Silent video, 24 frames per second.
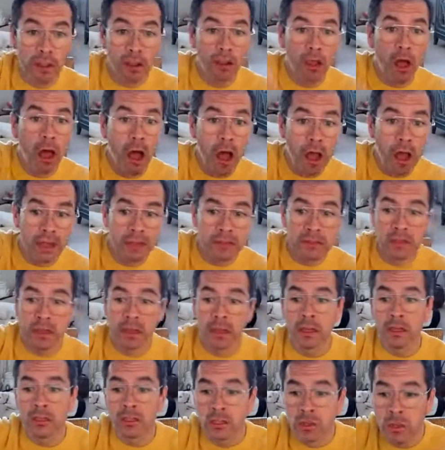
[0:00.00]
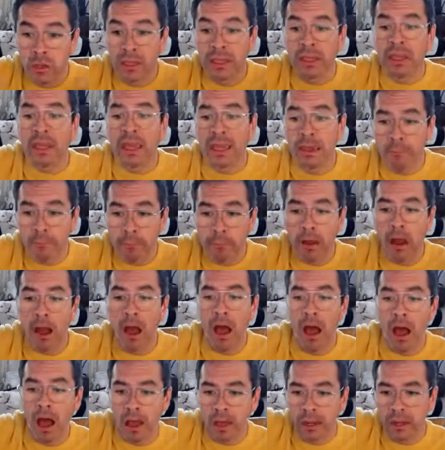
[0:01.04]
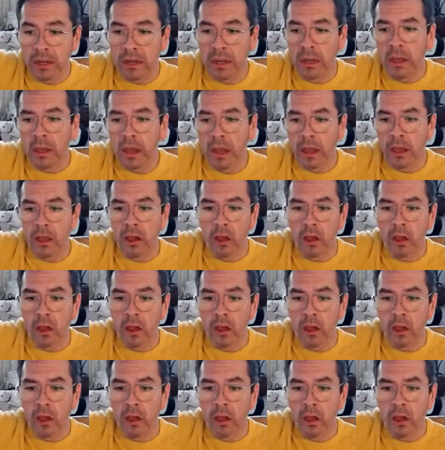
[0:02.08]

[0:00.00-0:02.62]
the logs to keep on